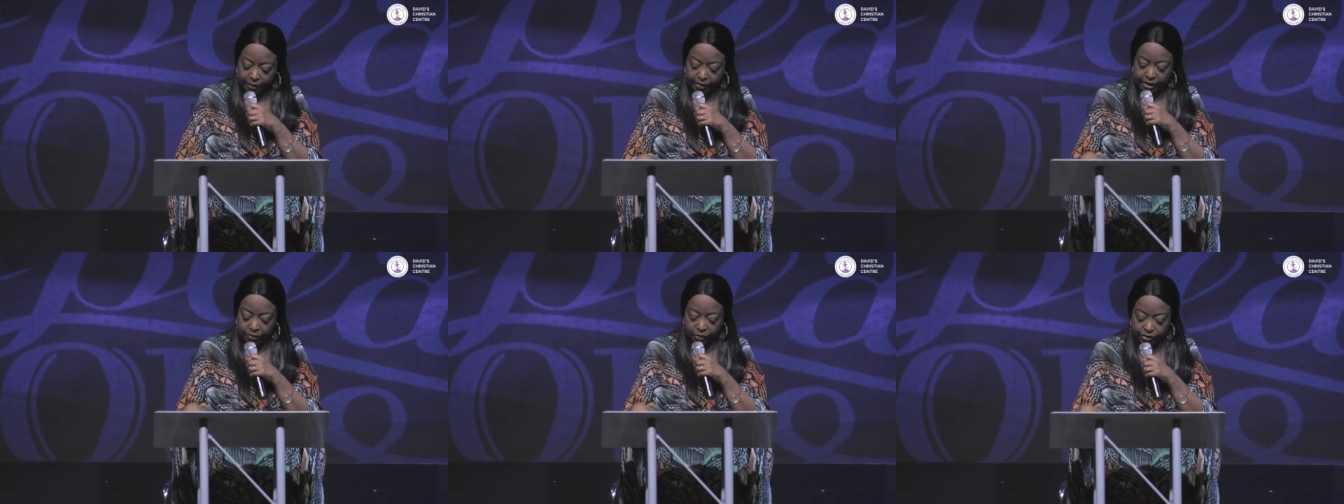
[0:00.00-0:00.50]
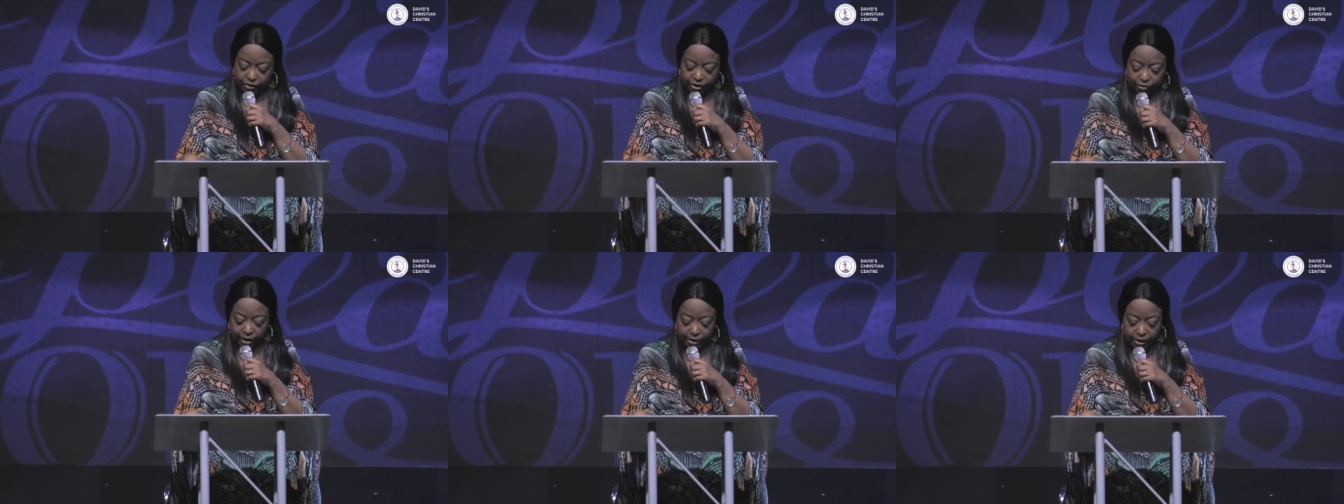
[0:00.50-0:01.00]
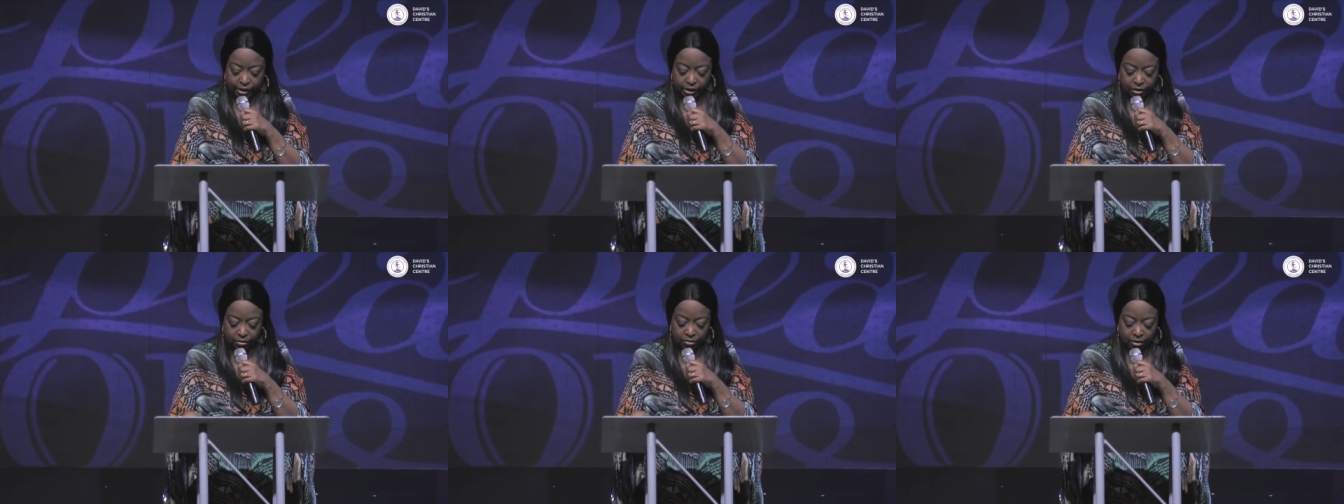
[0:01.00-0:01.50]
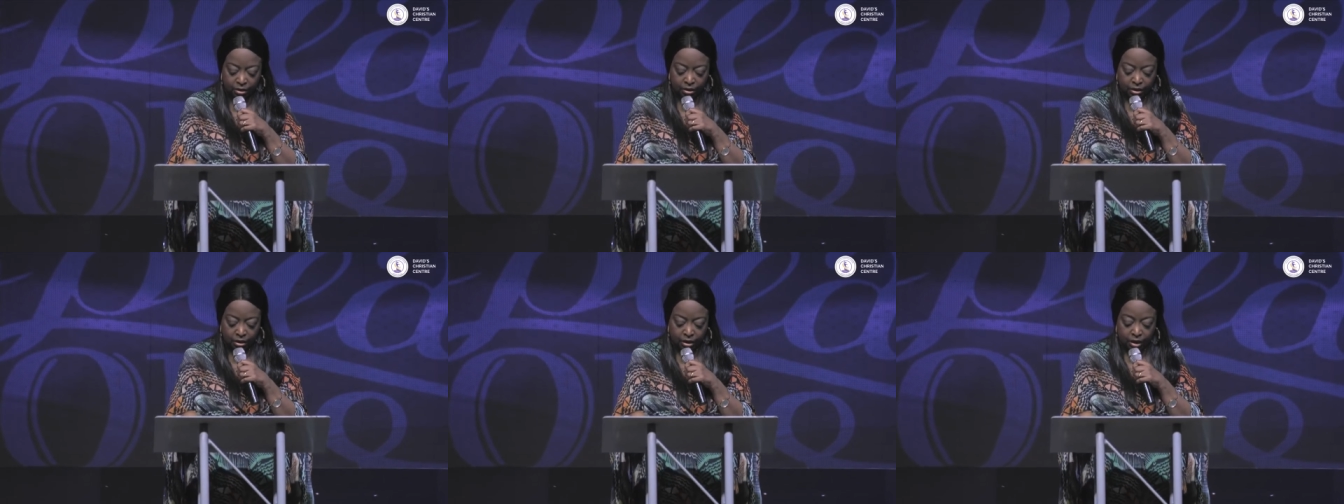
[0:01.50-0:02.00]
Peter was distracted.
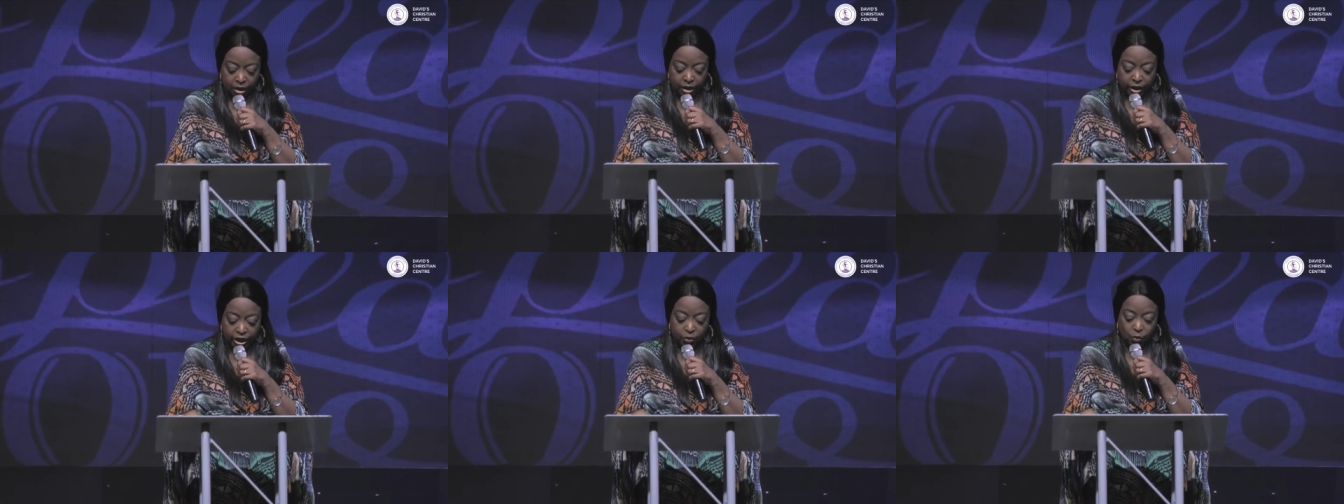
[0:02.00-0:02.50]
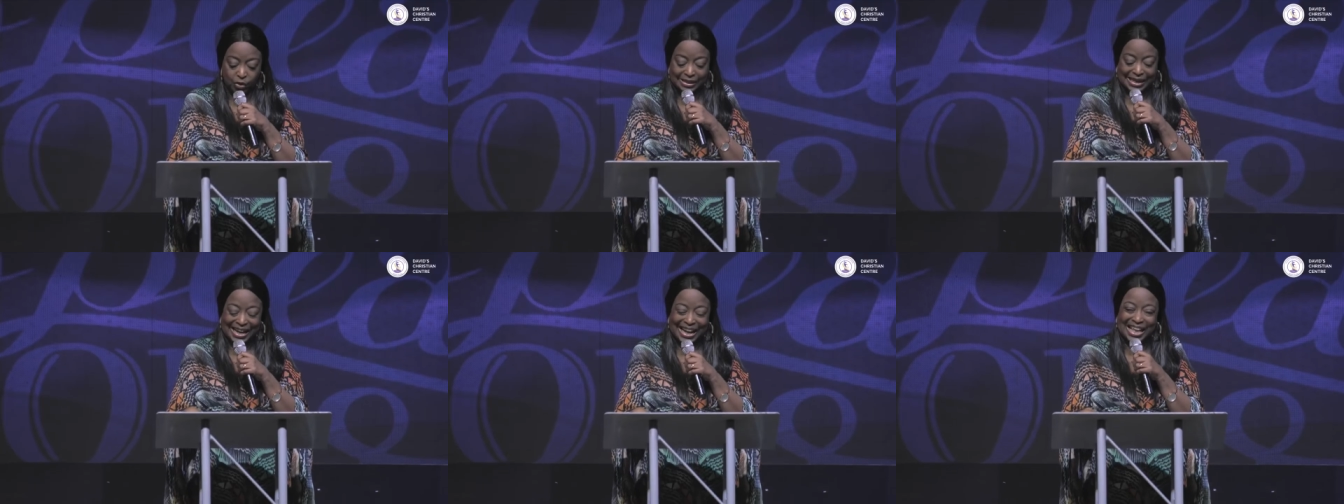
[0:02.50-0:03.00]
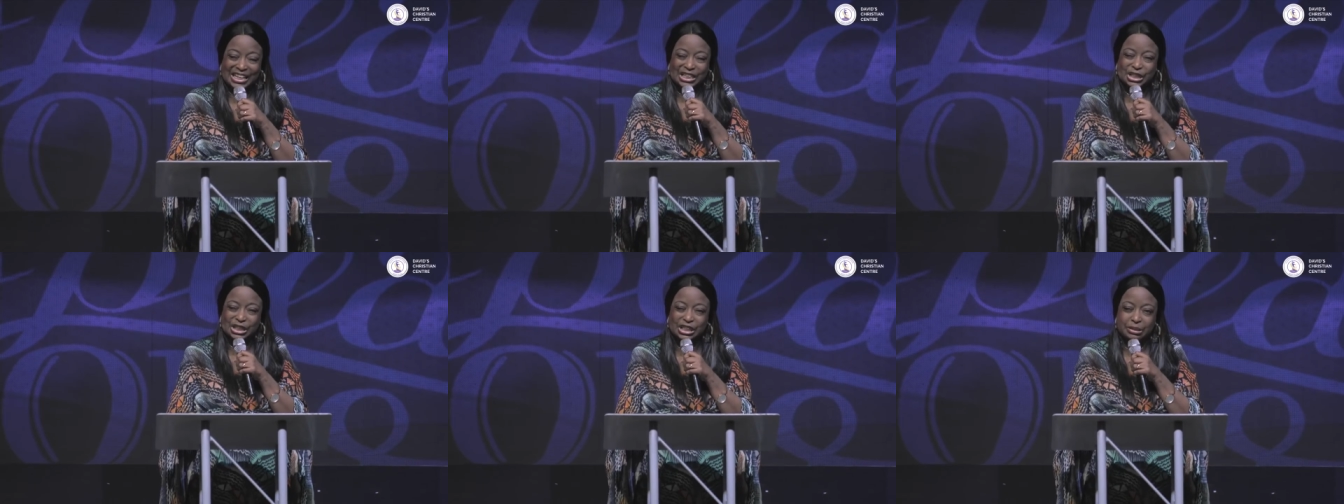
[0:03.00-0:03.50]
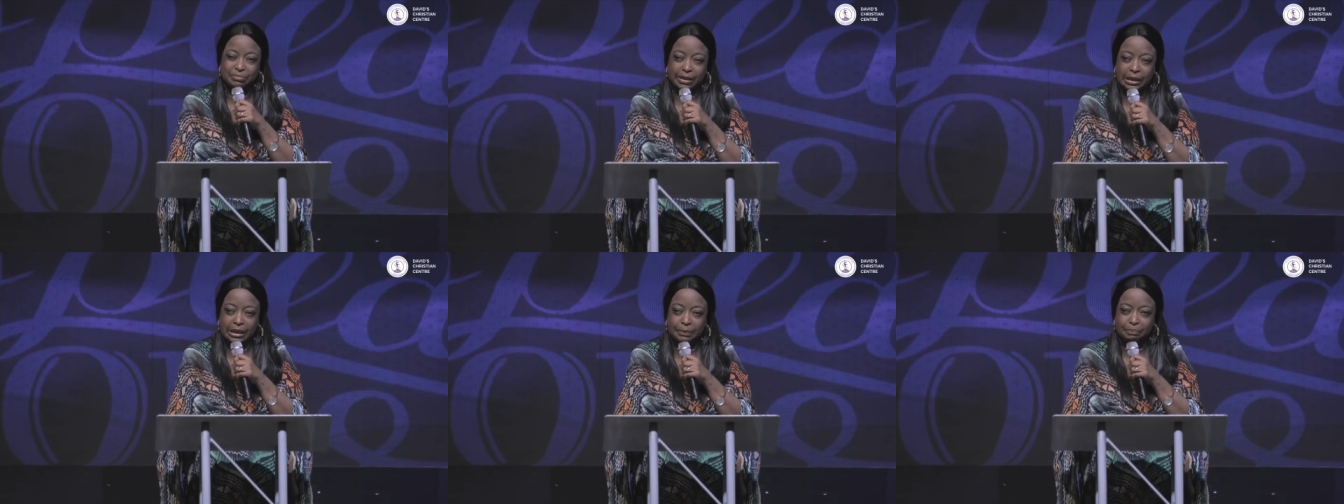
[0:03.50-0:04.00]
He was
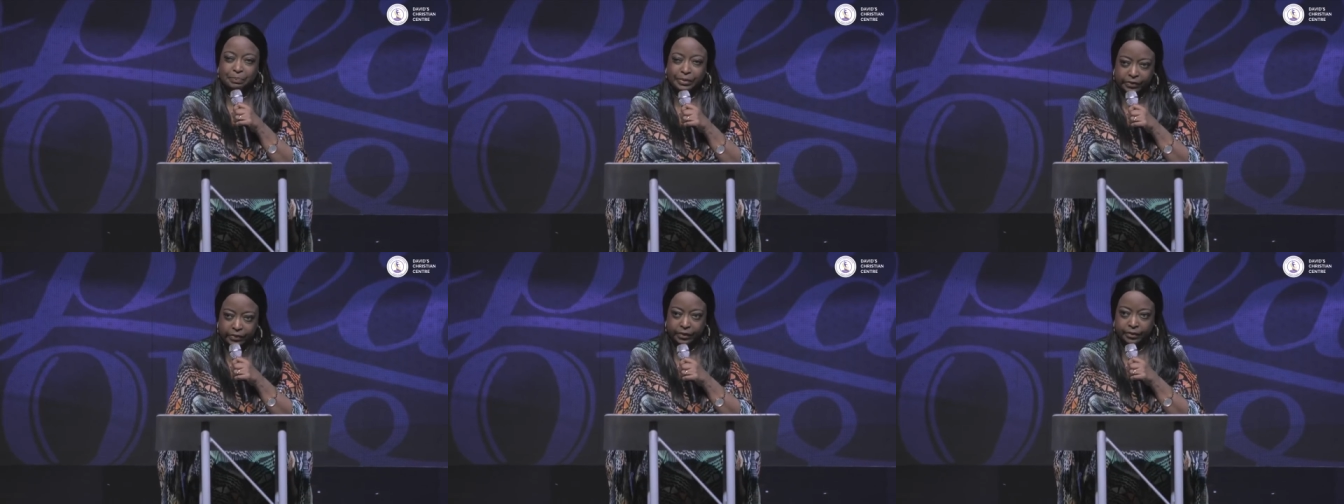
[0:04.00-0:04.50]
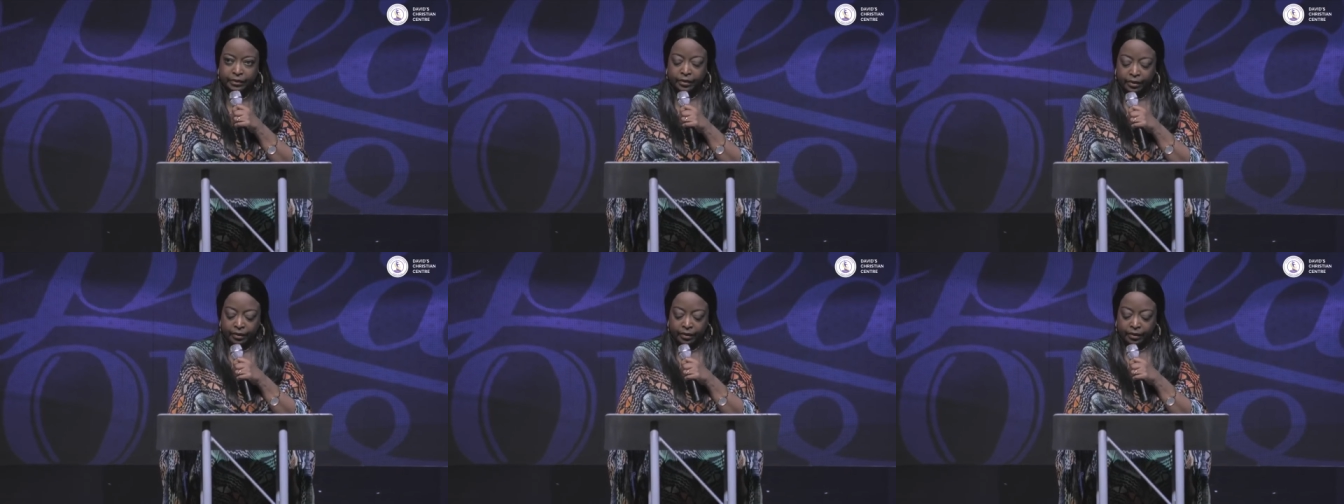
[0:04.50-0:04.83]
legitimately busy